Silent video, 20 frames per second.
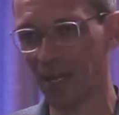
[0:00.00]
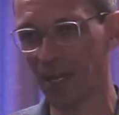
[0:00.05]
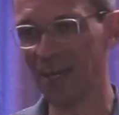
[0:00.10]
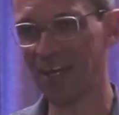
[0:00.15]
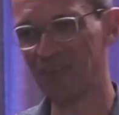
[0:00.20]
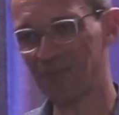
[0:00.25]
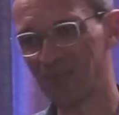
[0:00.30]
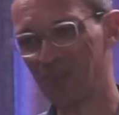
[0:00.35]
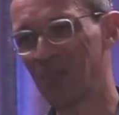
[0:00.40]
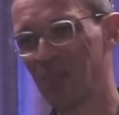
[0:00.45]
I
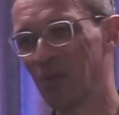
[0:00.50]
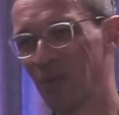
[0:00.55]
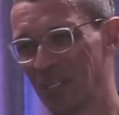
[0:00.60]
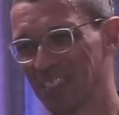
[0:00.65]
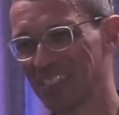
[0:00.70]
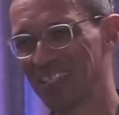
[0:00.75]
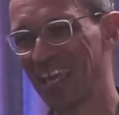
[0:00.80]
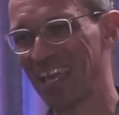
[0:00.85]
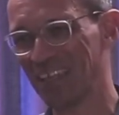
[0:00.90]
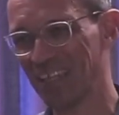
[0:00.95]
feel the Lord is
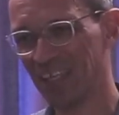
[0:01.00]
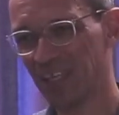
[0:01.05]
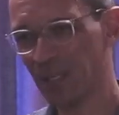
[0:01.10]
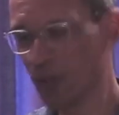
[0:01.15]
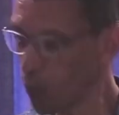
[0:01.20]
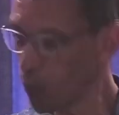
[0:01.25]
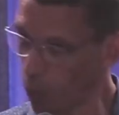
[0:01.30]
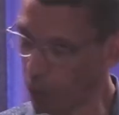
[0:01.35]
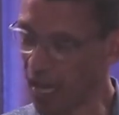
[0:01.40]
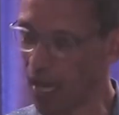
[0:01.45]
saying,
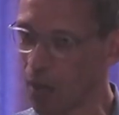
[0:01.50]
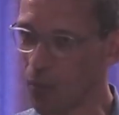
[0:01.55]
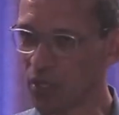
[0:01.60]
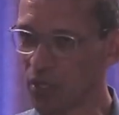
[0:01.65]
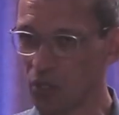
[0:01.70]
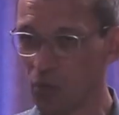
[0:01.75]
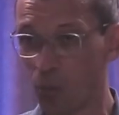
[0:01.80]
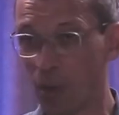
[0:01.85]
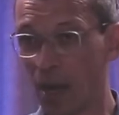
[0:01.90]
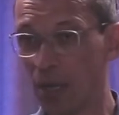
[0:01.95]
wear what you
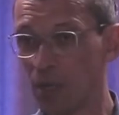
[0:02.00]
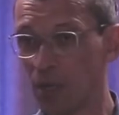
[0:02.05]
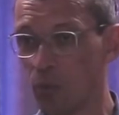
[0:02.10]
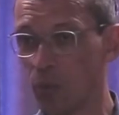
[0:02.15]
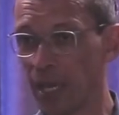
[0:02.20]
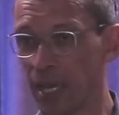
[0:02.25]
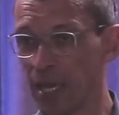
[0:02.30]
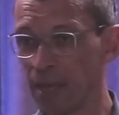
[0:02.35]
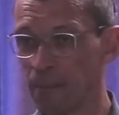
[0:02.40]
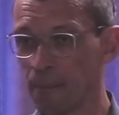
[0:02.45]
want to
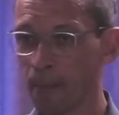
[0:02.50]
wear,